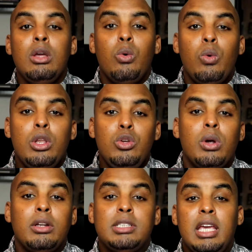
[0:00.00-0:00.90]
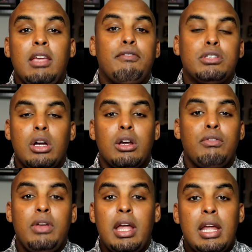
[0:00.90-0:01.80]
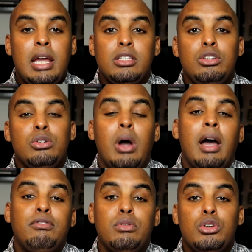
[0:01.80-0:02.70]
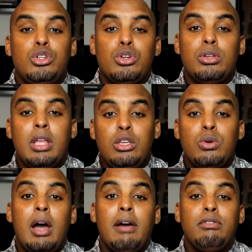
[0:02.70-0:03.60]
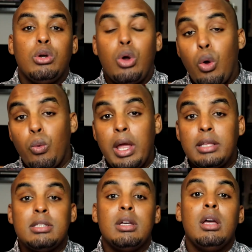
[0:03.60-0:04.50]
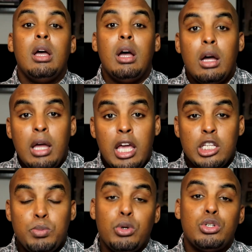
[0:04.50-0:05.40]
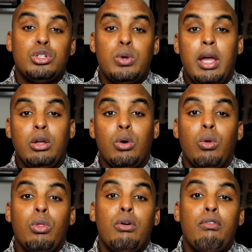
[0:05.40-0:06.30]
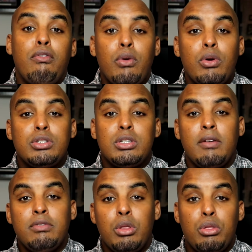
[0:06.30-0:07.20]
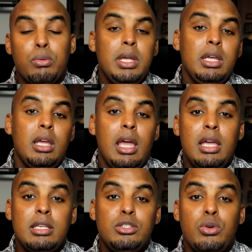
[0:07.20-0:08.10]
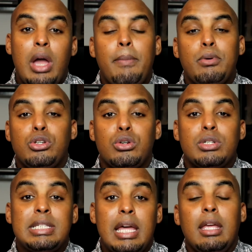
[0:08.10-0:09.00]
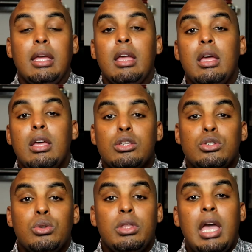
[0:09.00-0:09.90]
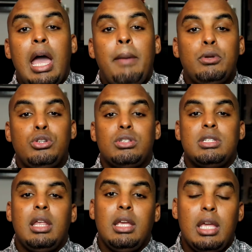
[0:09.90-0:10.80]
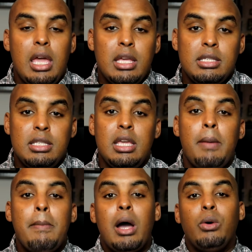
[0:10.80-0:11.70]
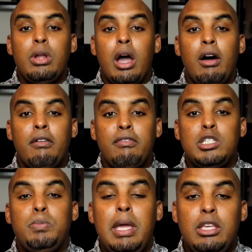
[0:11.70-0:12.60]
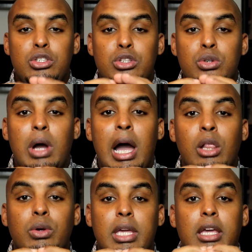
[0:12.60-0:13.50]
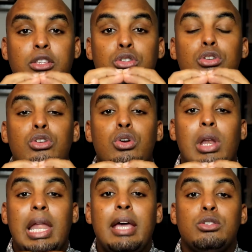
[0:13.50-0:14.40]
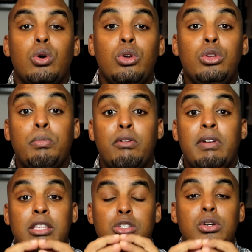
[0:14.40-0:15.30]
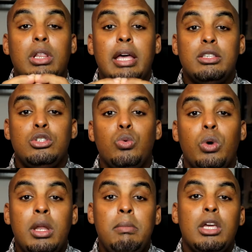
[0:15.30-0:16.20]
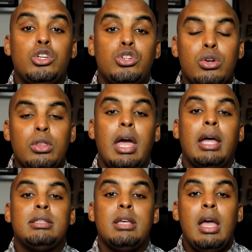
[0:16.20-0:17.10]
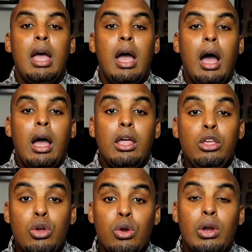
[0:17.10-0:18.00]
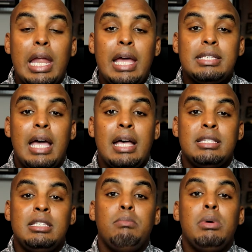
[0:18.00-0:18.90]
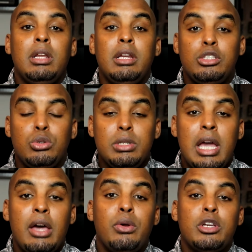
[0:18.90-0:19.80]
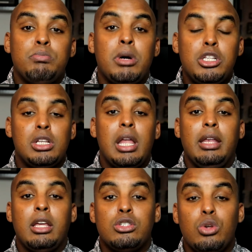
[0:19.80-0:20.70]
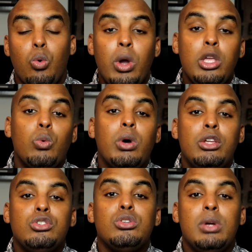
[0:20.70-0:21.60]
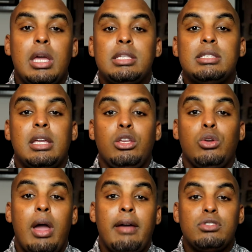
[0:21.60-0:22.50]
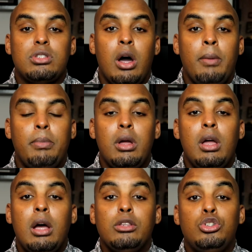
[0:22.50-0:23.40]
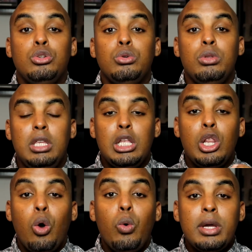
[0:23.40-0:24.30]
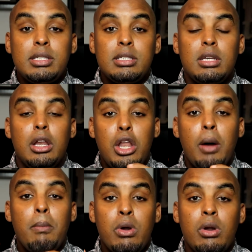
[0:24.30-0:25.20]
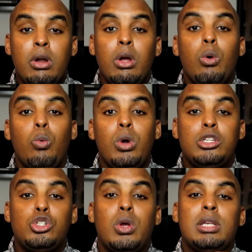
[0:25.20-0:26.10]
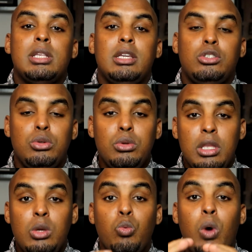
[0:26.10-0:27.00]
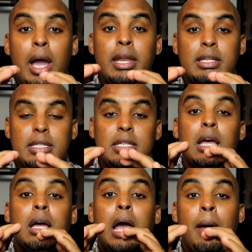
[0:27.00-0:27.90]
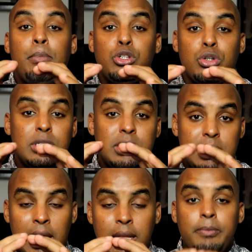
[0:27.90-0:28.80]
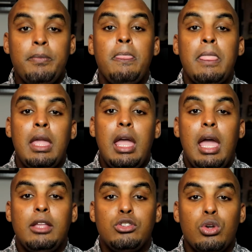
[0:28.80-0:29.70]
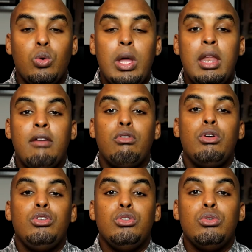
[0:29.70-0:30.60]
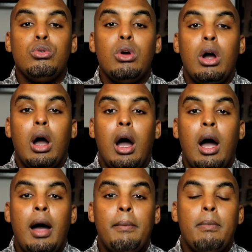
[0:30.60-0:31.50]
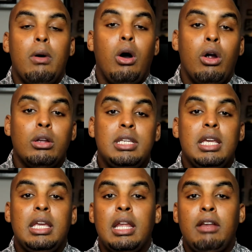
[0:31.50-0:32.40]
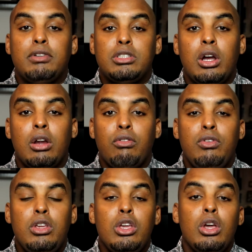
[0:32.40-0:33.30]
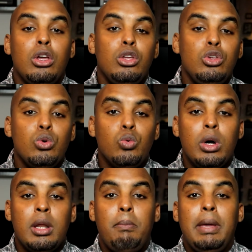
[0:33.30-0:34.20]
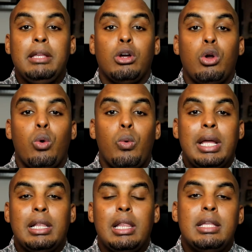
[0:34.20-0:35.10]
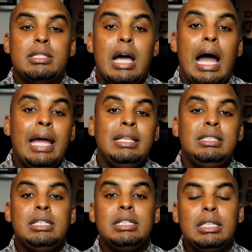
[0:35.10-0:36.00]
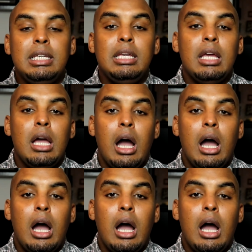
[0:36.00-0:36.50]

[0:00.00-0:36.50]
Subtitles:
When you are taking photography at night, you have to ensure that you have the correct exposure triangle. The first of the 3 is your aperture setting. So the aperture setting is the amount of space you allocate to your lens or you provide to your lens. You want to make sure that your lens has the ability to gather as much light. And so what you want to do is set your f-stop to the lowest number, which translates to the widest aperture sight. And so whenever you are taking night photography, you want to pick the correct lens. Ideally,